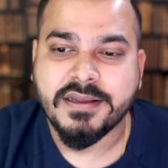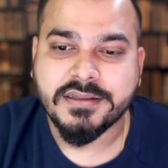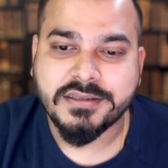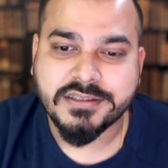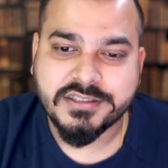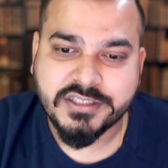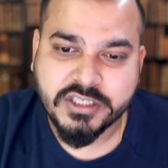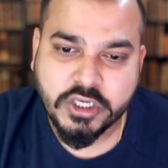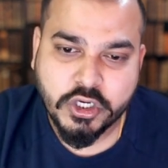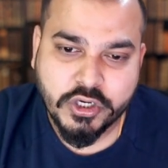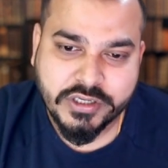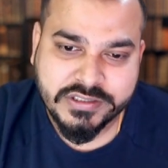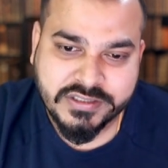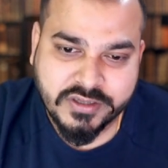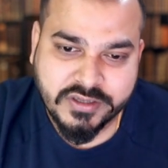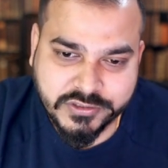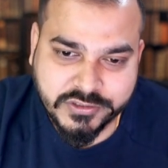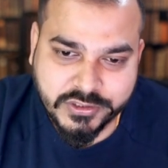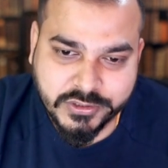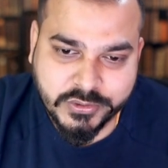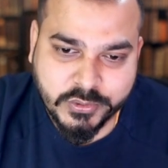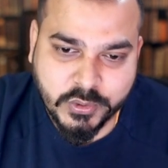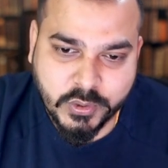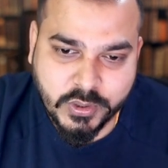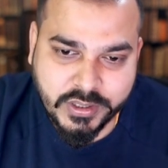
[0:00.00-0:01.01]
The CEO has
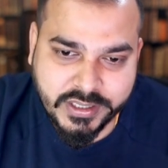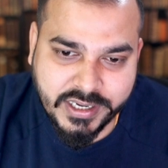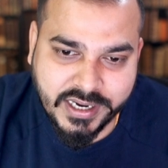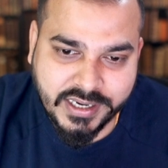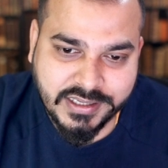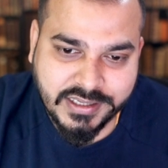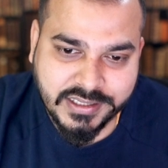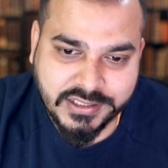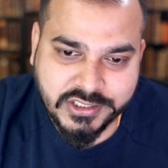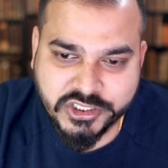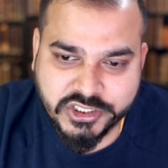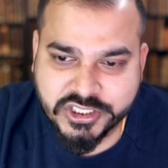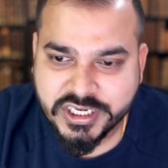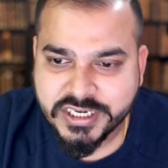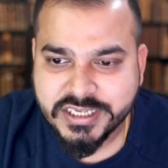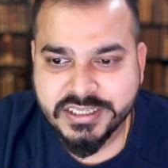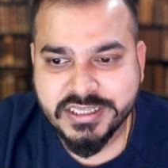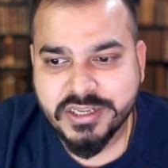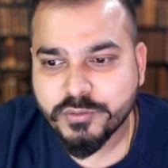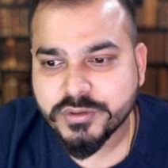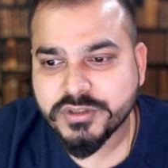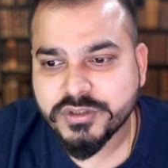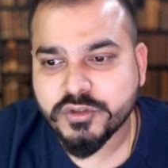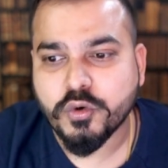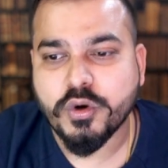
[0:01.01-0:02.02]
also told that initially
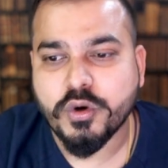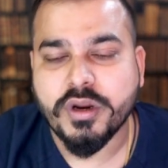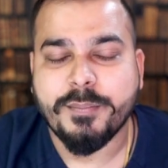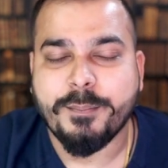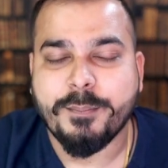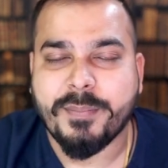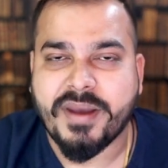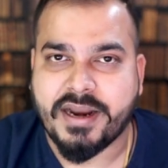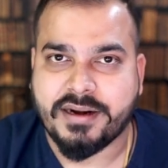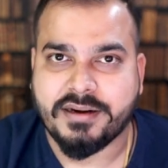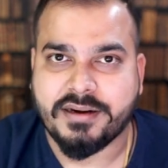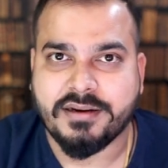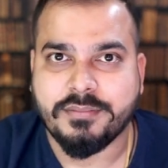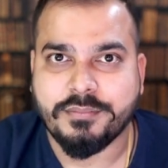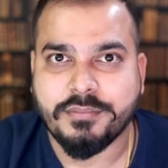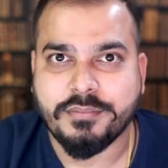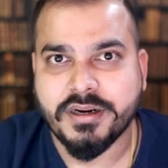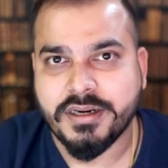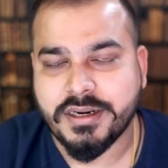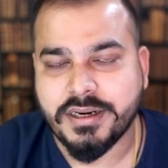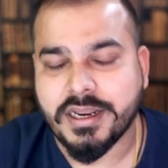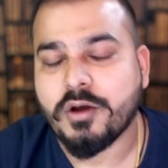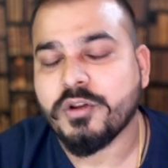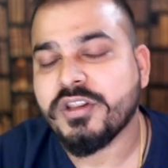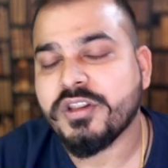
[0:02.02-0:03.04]
there was no impact,
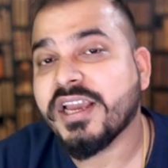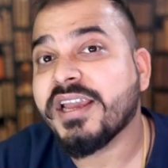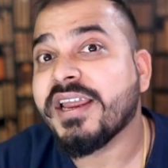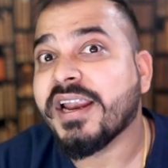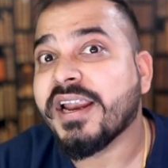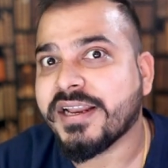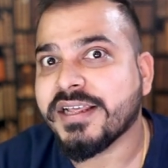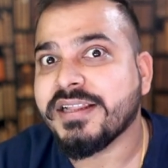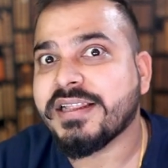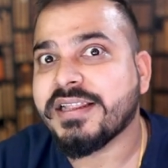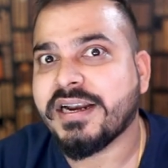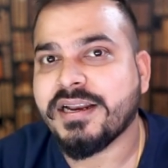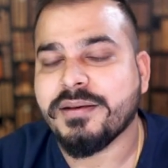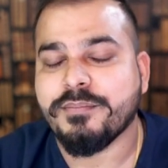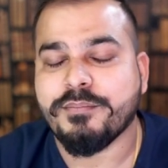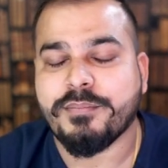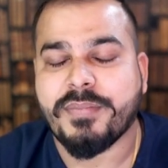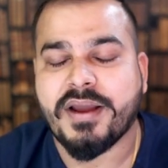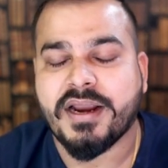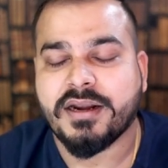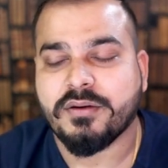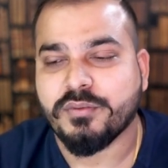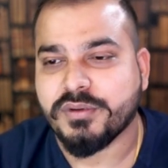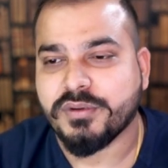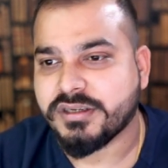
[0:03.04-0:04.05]
but now they're getting that
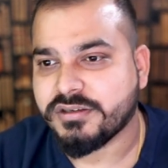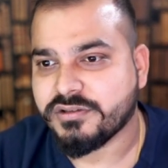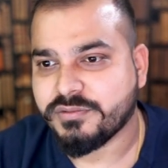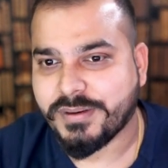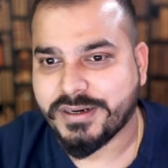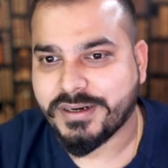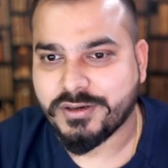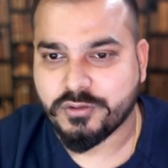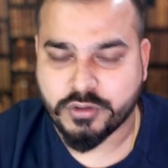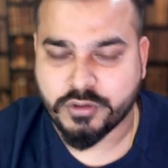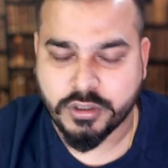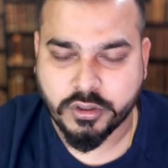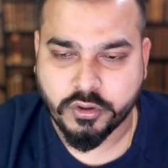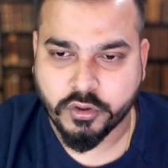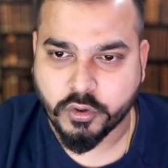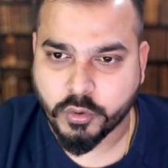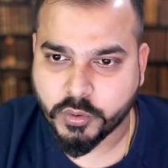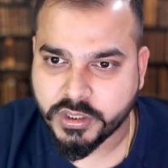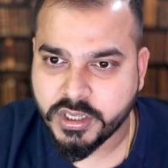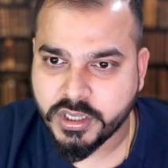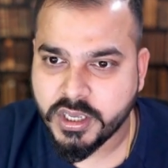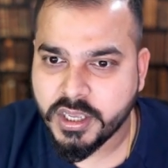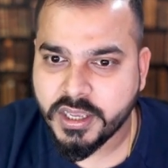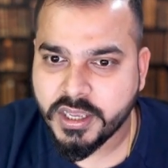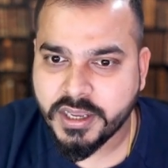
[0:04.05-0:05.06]
impact with respect to the
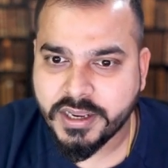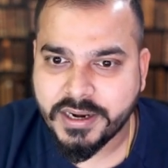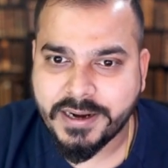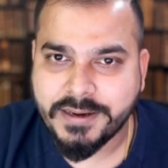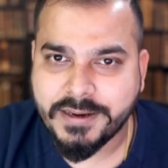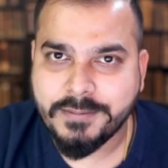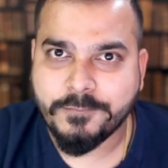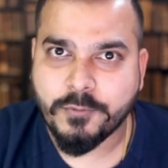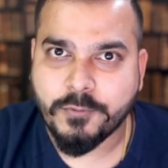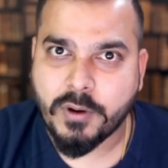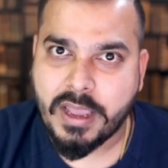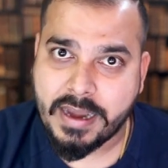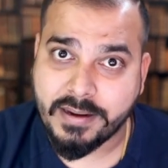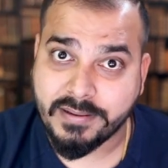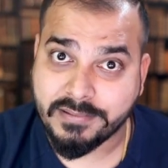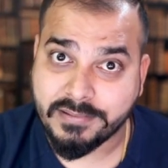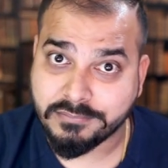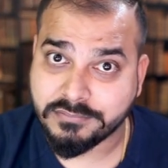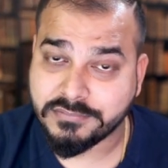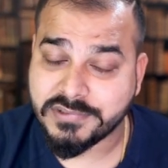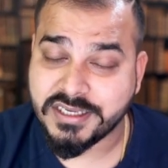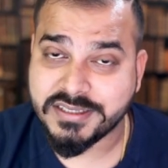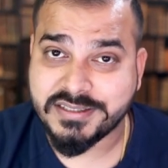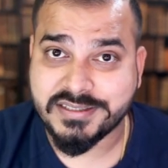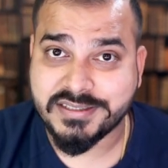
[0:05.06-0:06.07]
growth, right?
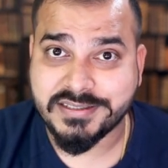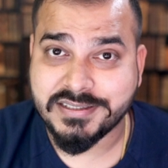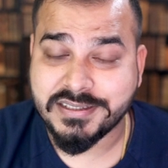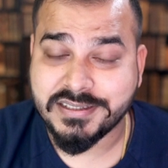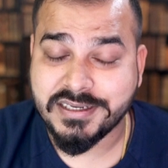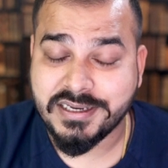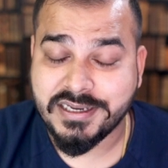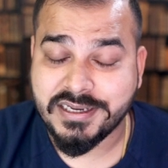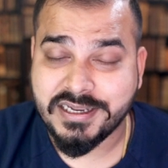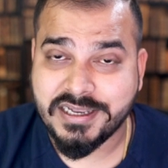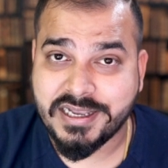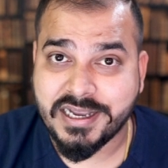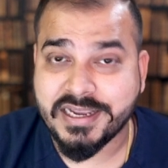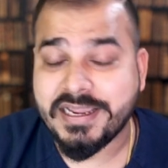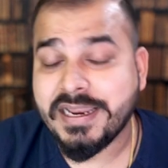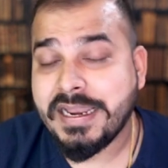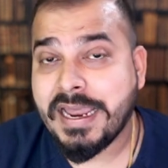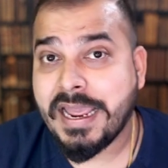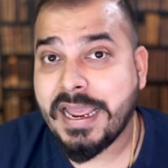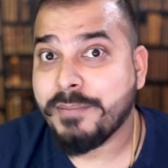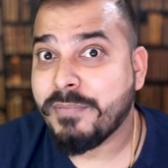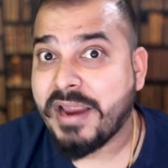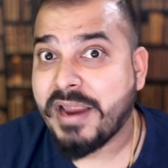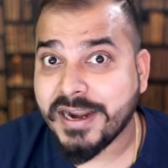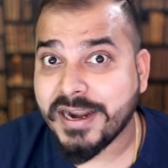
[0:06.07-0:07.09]
And this,
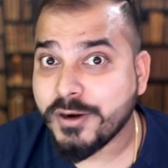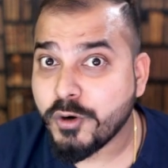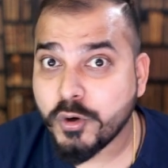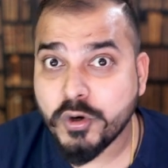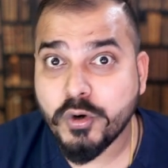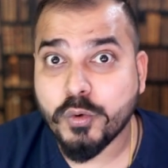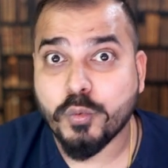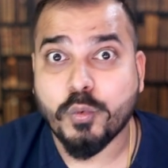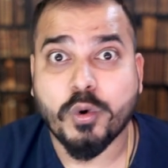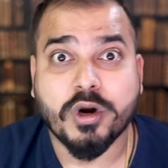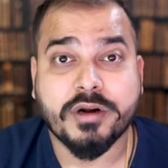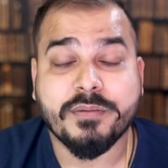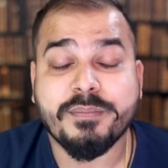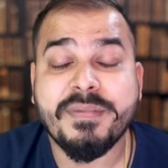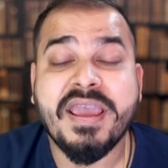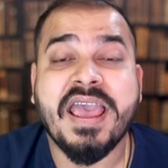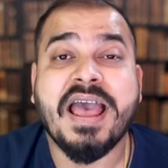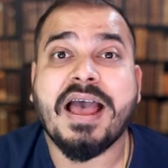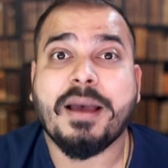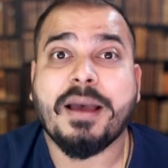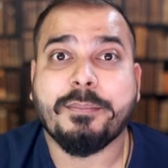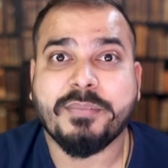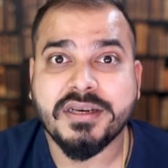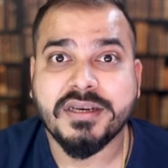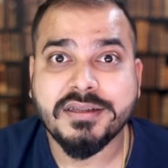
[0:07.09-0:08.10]
again, I'm, I don't know what may
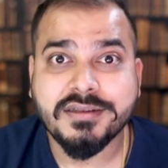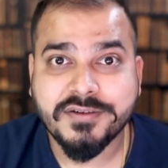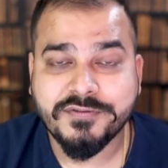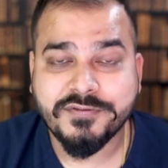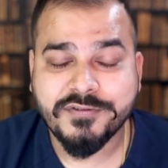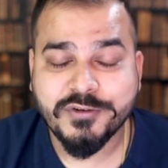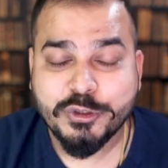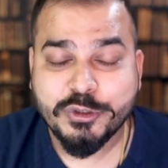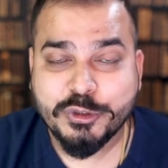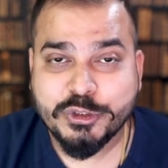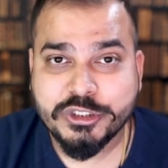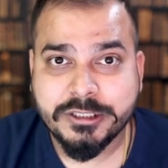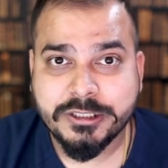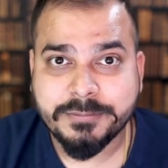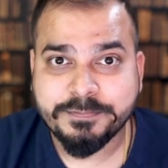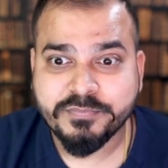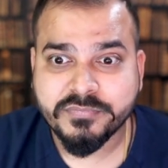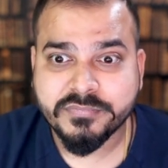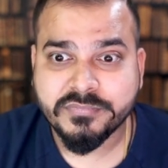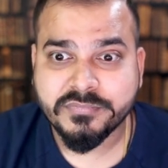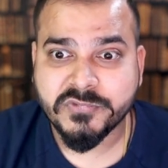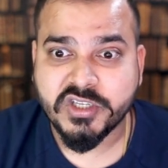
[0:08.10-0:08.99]
happen in the future.